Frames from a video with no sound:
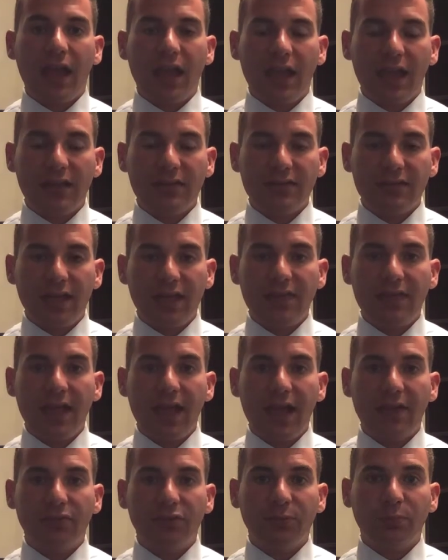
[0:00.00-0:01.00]
And then they
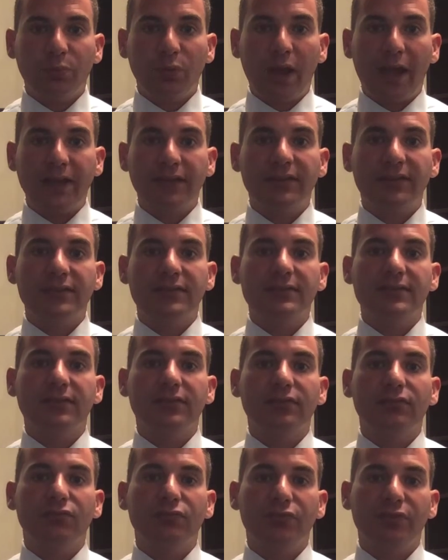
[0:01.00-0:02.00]
have to practice
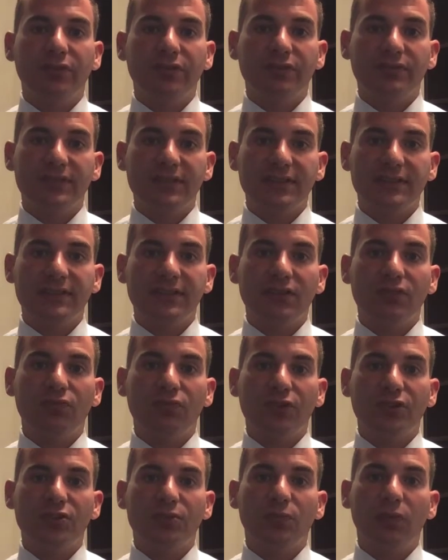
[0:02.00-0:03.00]
resisting
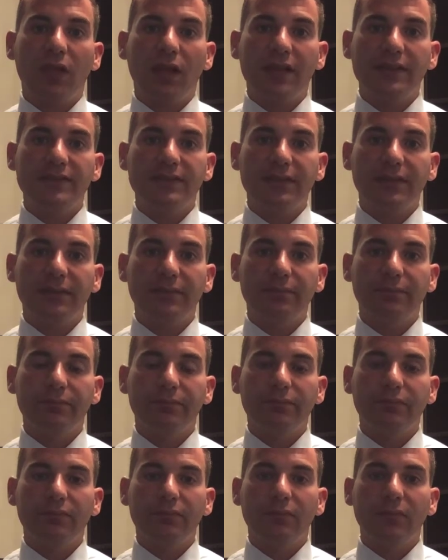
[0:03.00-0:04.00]
ritualizing.
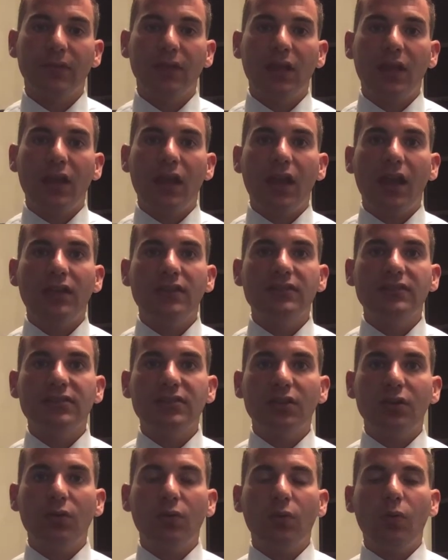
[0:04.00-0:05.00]
And
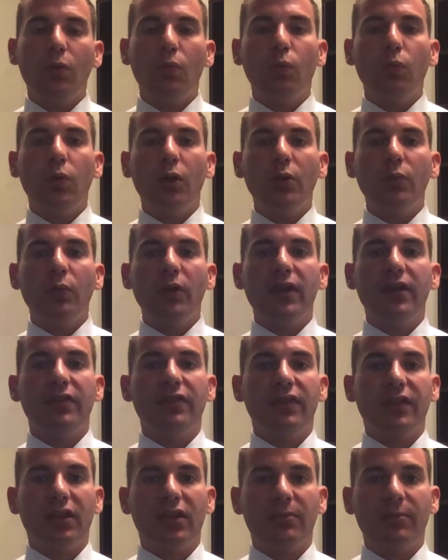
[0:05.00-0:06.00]
so, one way to
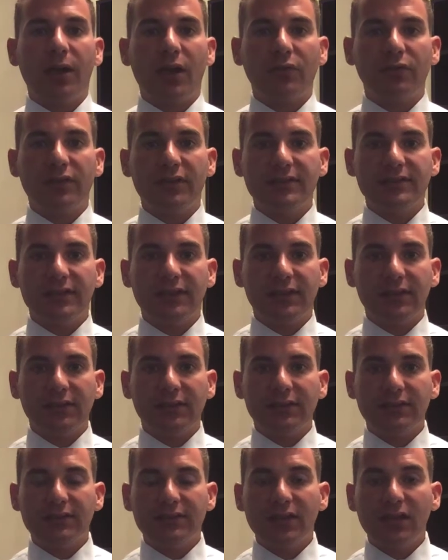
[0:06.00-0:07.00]
think about this
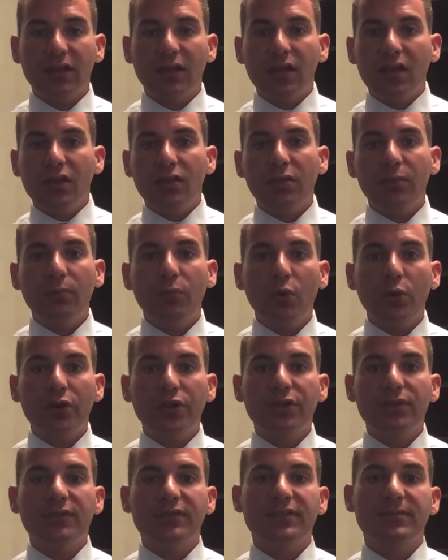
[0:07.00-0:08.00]
is the more
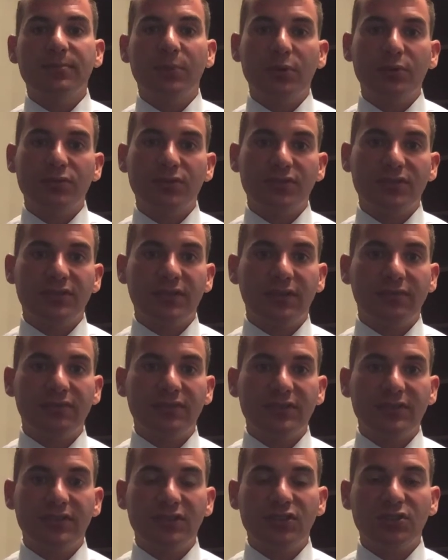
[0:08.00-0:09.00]
you expose yourself to
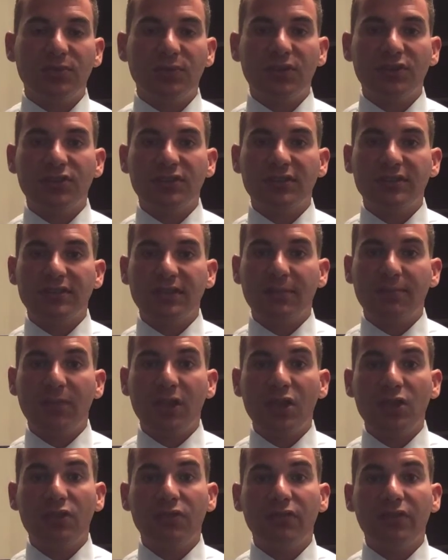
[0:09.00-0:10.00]
situations that
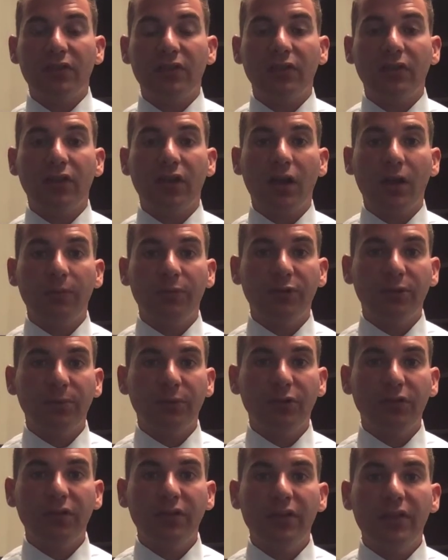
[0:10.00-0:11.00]
make you feel
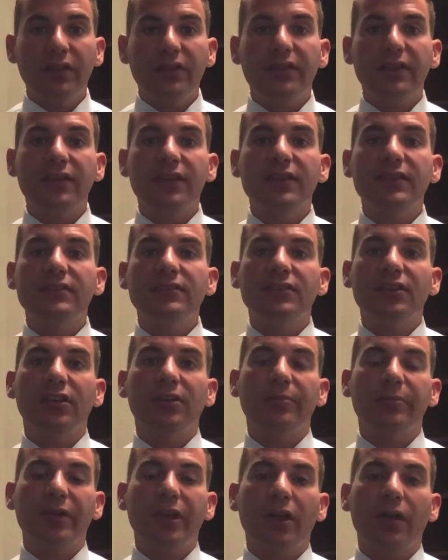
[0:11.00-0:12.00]
uncomfortable, the easier
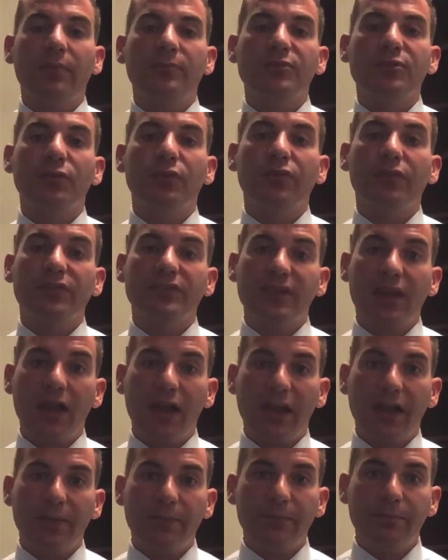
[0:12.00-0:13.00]
it becomes over
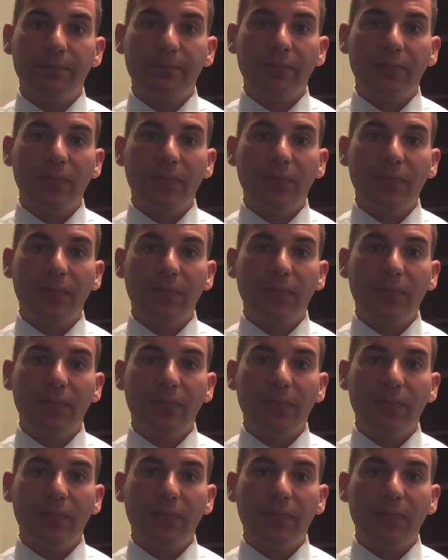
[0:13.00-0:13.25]
time.